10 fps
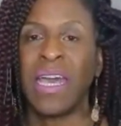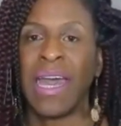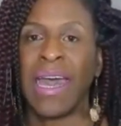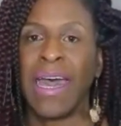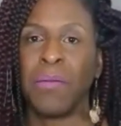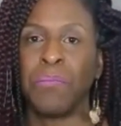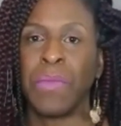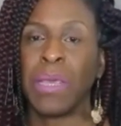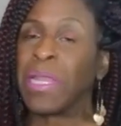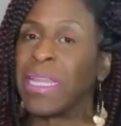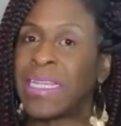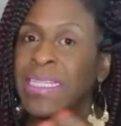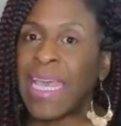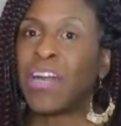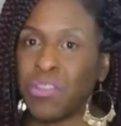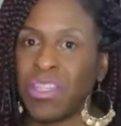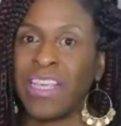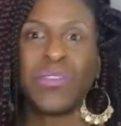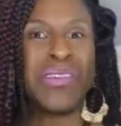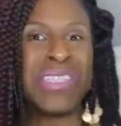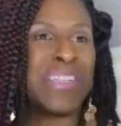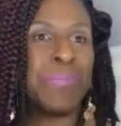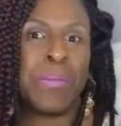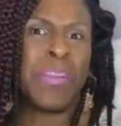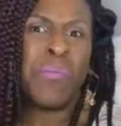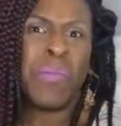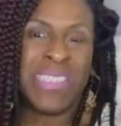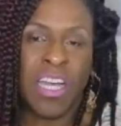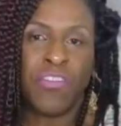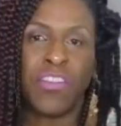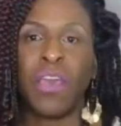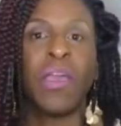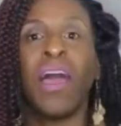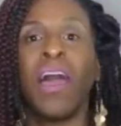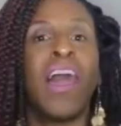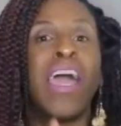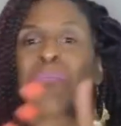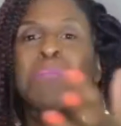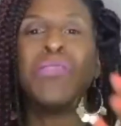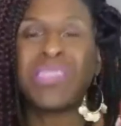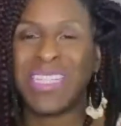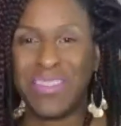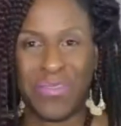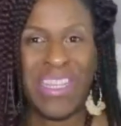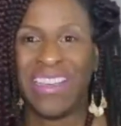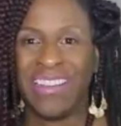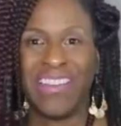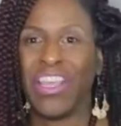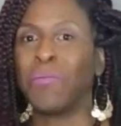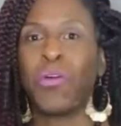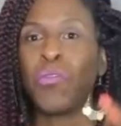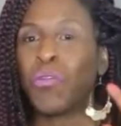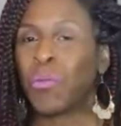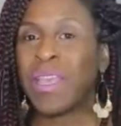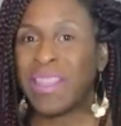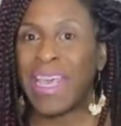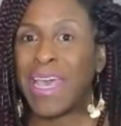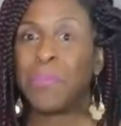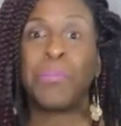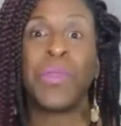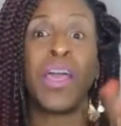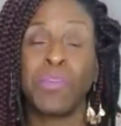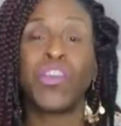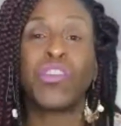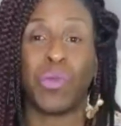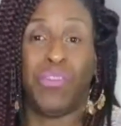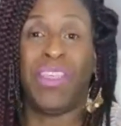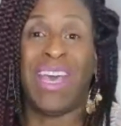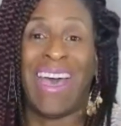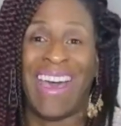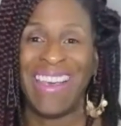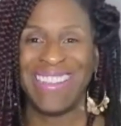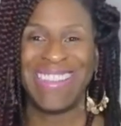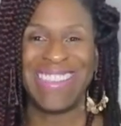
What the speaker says: But it is healthy. So I say to people, even myself, I am mostly vegan. I'm not all the way there, but I'm good with that.